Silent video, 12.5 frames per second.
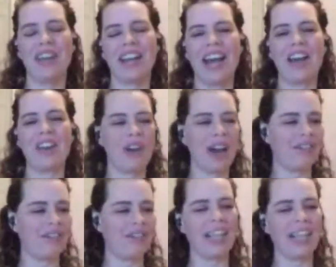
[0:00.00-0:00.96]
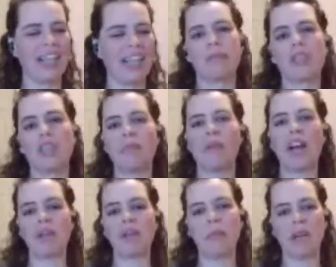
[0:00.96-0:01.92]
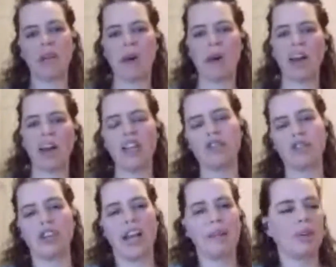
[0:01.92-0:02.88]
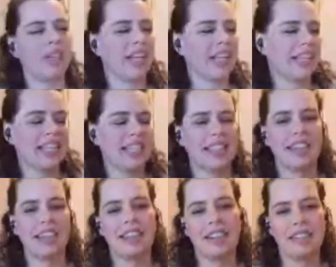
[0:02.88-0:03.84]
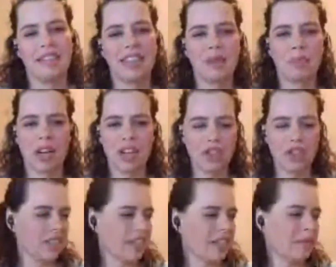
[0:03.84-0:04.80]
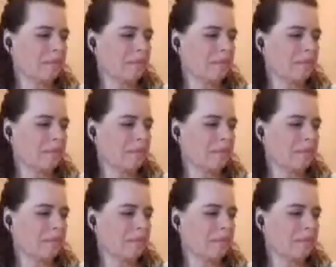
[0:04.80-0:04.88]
now you have like, especially when other people come on and use your library, like it's pressure, isn't it?